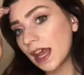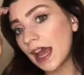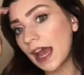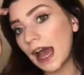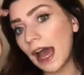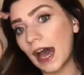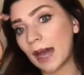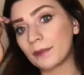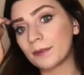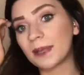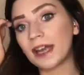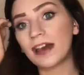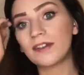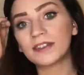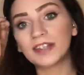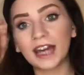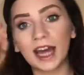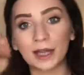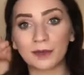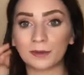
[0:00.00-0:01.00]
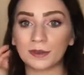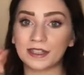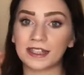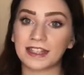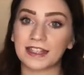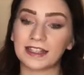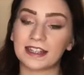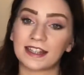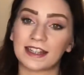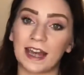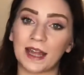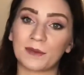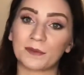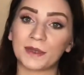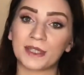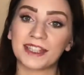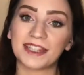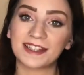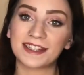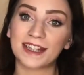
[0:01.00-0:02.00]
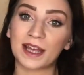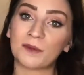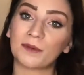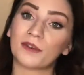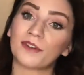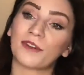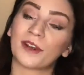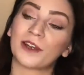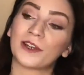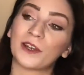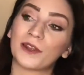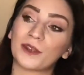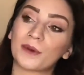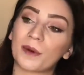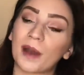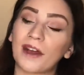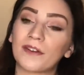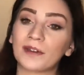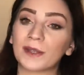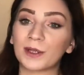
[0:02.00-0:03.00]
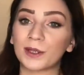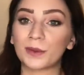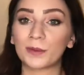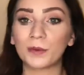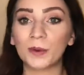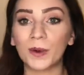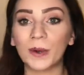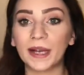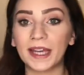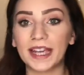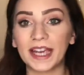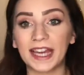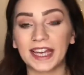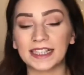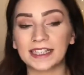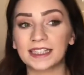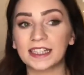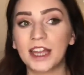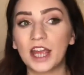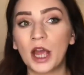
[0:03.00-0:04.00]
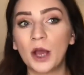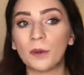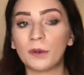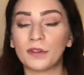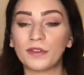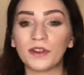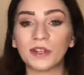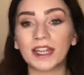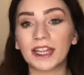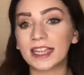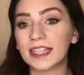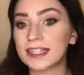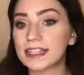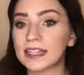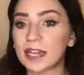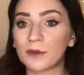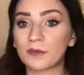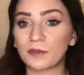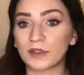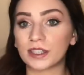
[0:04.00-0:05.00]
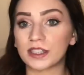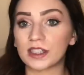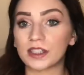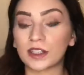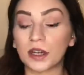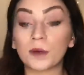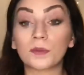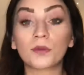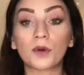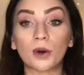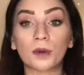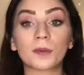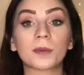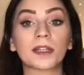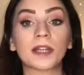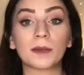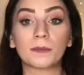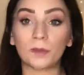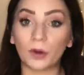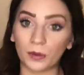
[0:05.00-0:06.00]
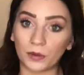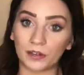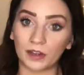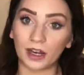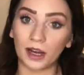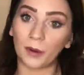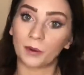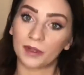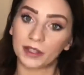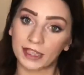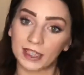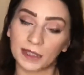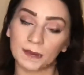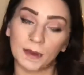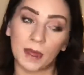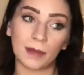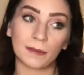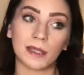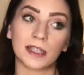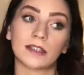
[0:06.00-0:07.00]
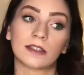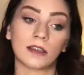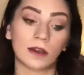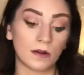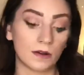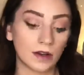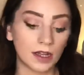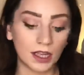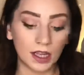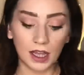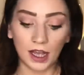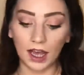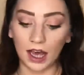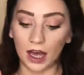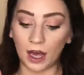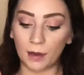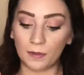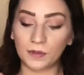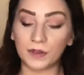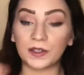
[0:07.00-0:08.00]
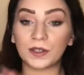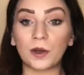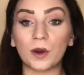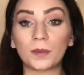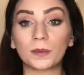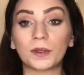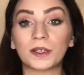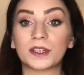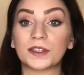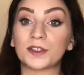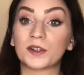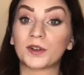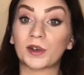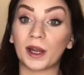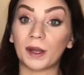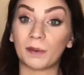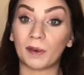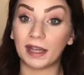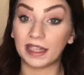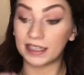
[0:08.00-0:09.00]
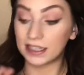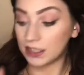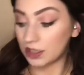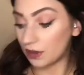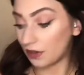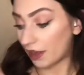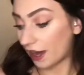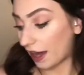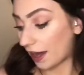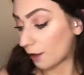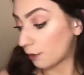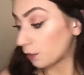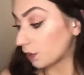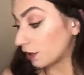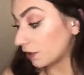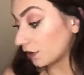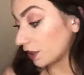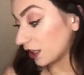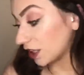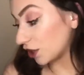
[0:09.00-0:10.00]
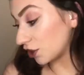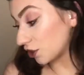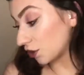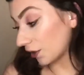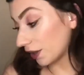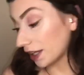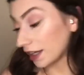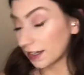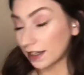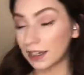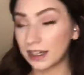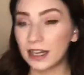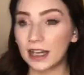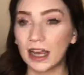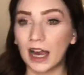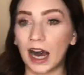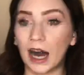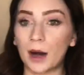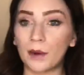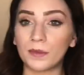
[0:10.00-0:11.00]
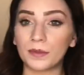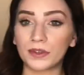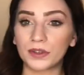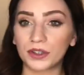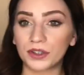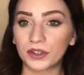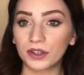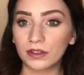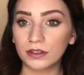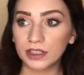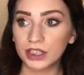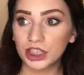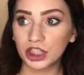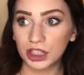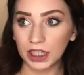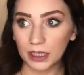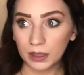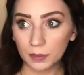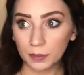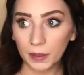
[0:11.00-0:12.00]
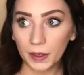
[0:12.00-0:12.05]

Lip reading: and we haven't had one since then, but since then we found out that we're having a little boy, and we feel like it's time for us to start properly bonding with this baby. So the Doppler is a great way to do that, and we really enjoy it. They're not cheap,